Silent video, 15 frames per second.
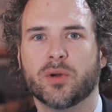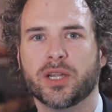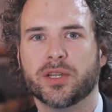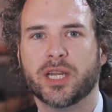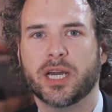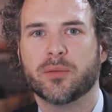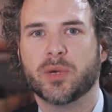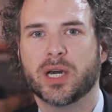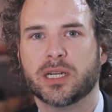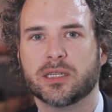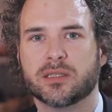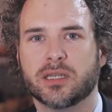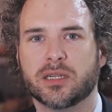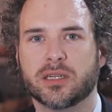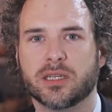While not
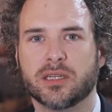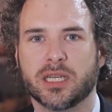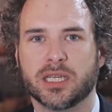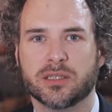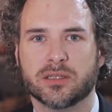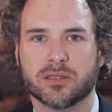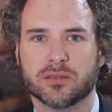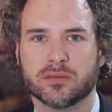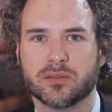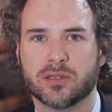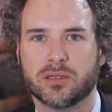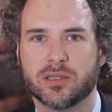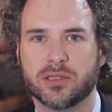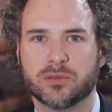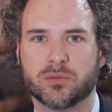monetary in nature,
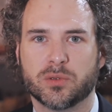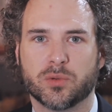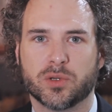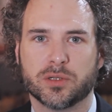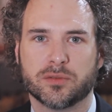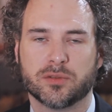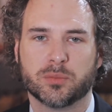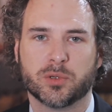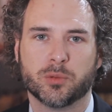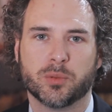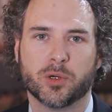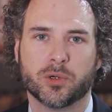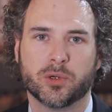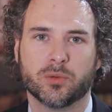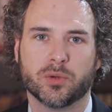there is a reward for pro
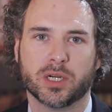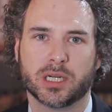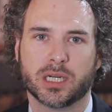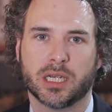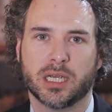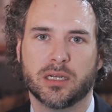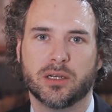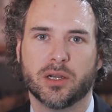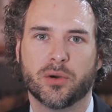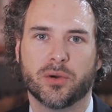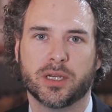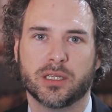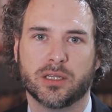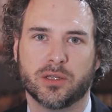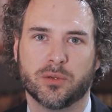bono work and
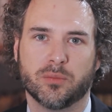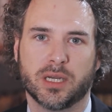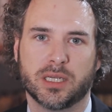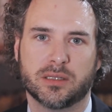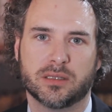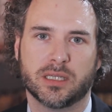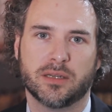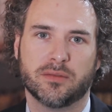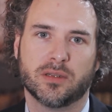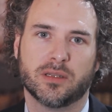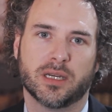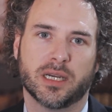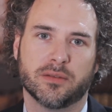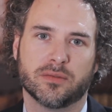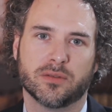knowing you may save a
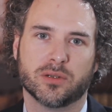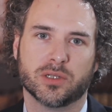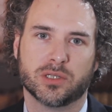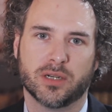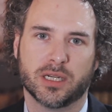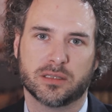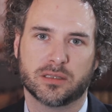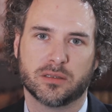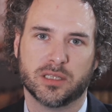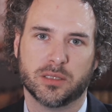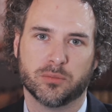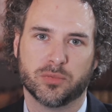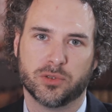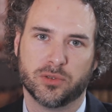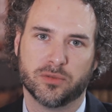life or drastically
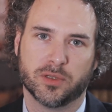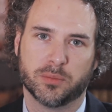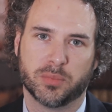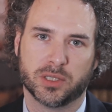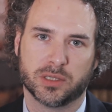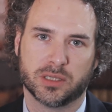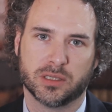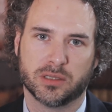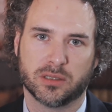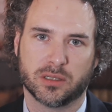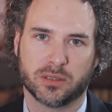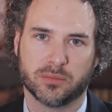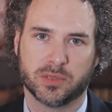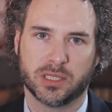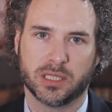improve a person's
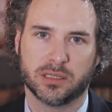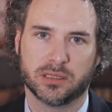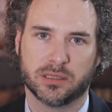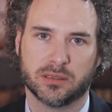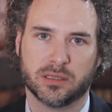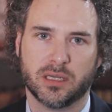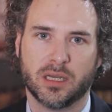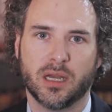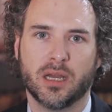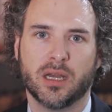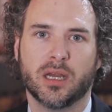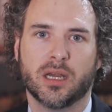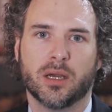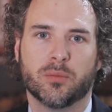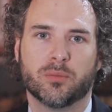circumstances.
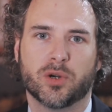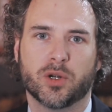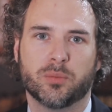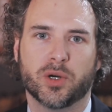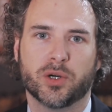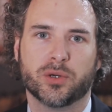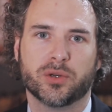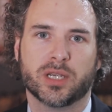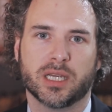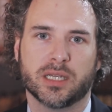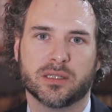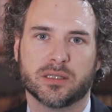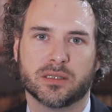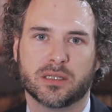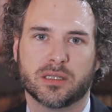Pro bono
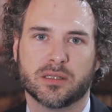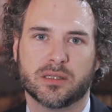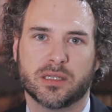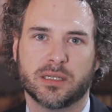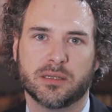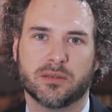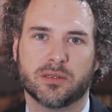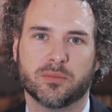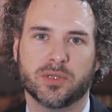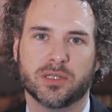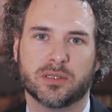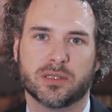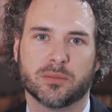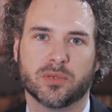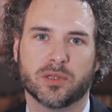cases can seem to be
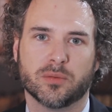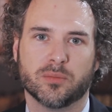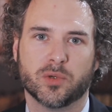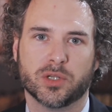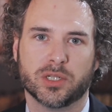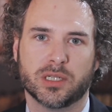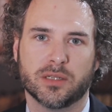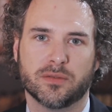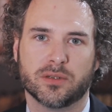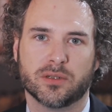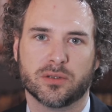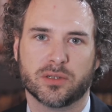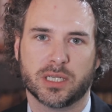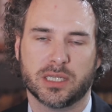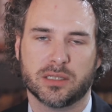some of the more
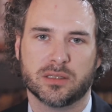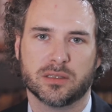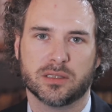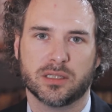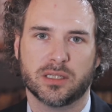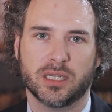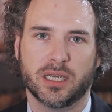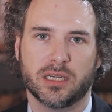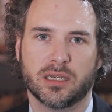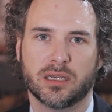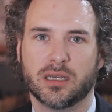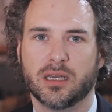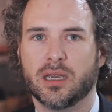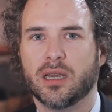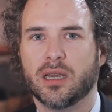difficult cases to take.